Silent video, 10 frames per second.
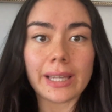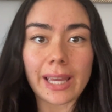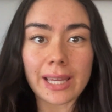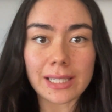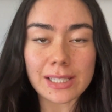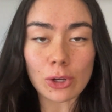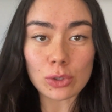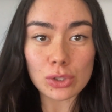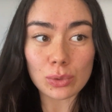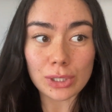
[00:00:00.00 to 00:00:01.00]
And it's
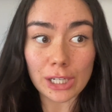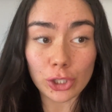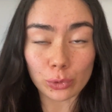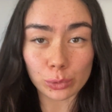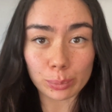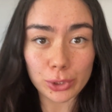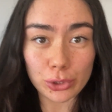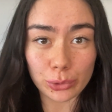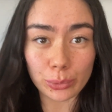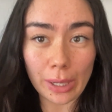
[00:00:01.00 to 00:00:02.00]
also not a group
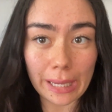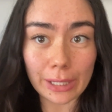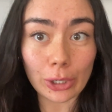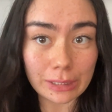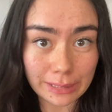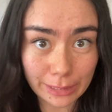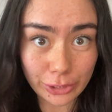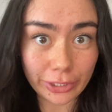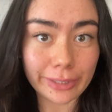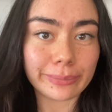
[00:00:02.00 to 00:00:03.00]
2A
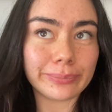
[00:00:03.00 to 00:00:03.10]
carcinogen.